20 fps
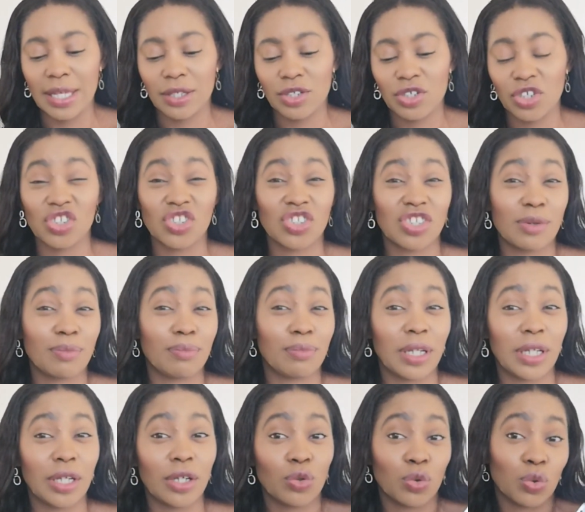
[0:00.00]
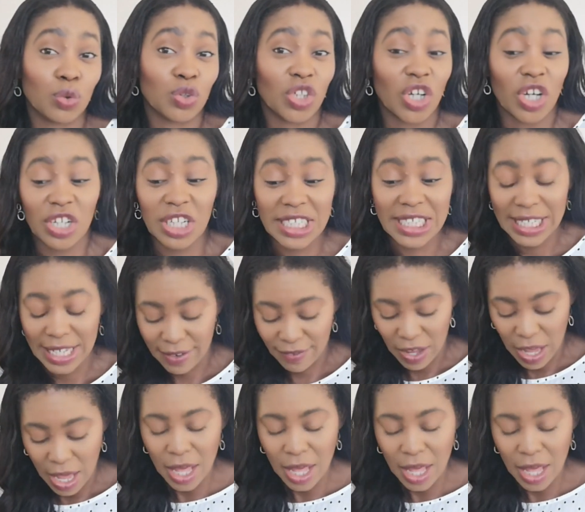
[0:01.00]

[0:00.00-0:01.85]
a just simpler alternative.